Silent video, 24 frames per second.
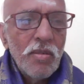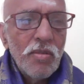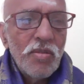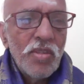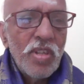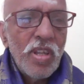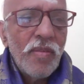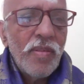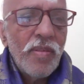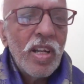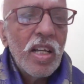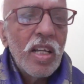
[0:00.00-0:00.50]

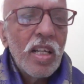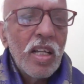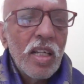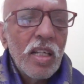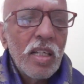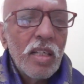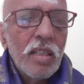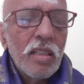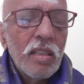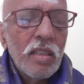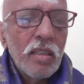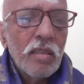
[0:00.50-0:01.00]
several
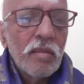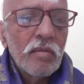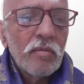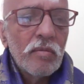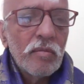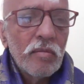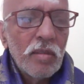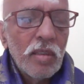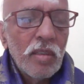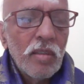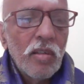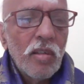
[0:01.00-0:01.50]

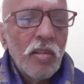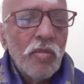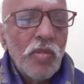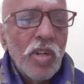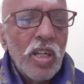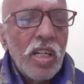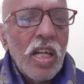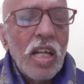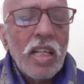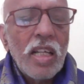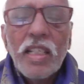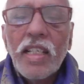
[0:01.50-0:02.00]

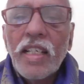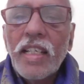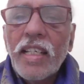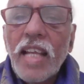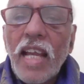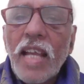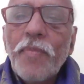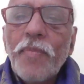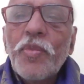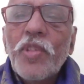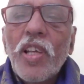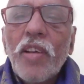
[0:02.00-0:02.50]
what are the
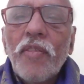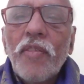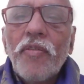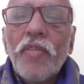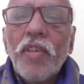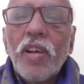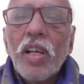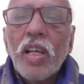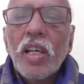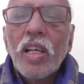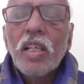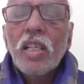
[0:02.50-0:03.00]
types of
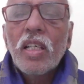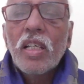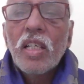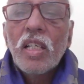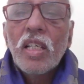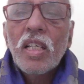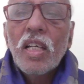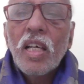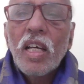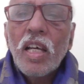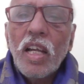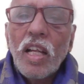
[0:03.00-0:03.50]

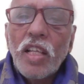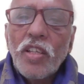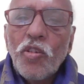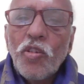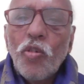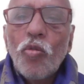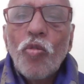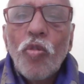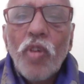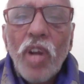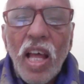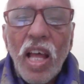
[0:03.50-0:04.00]

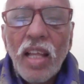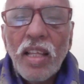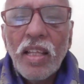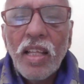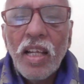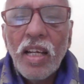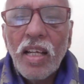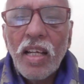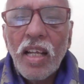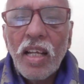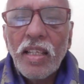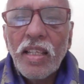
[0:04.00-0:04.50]
Rajoguna
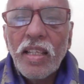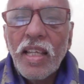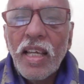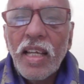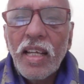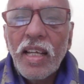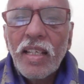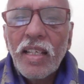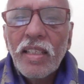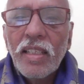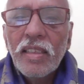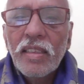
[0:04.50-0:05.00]
that are
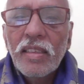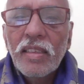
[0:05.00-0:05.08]
there.